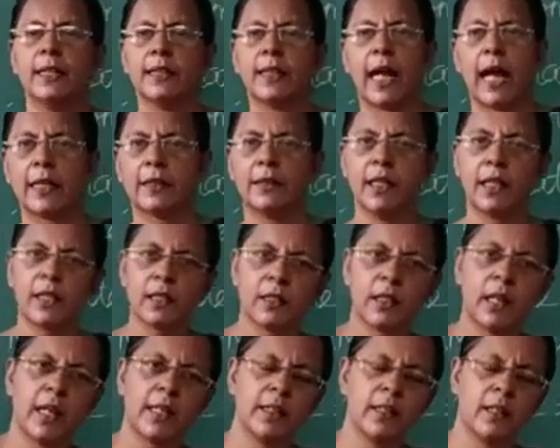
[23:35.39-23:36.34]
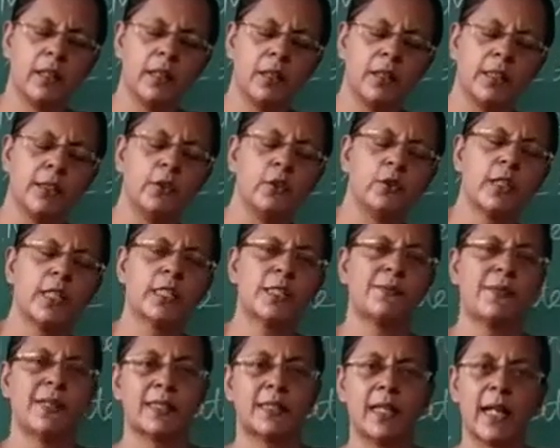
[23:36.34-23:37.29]
The other
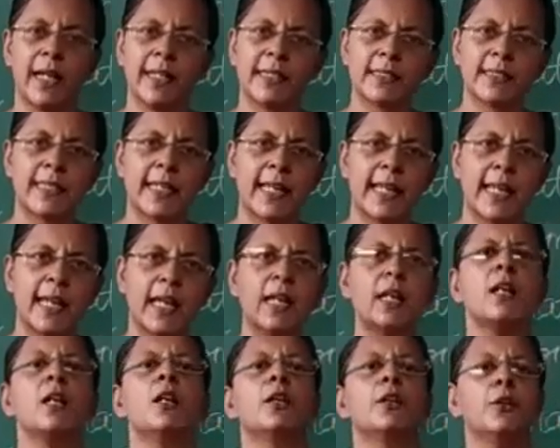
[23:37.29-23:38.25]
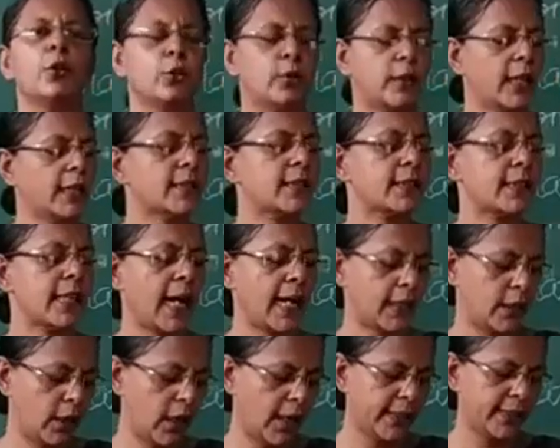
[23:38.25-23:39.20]
Newton's first law is there. Newton's
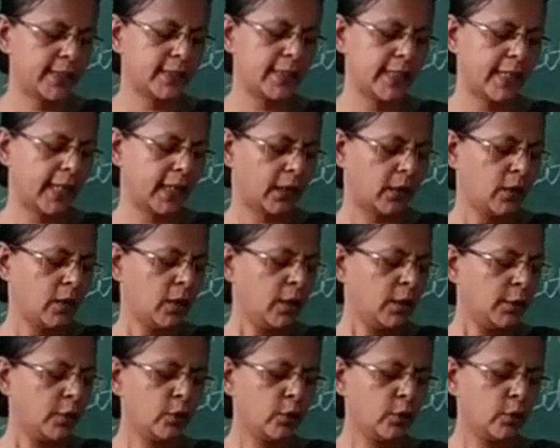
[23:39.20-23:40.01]
third law is there.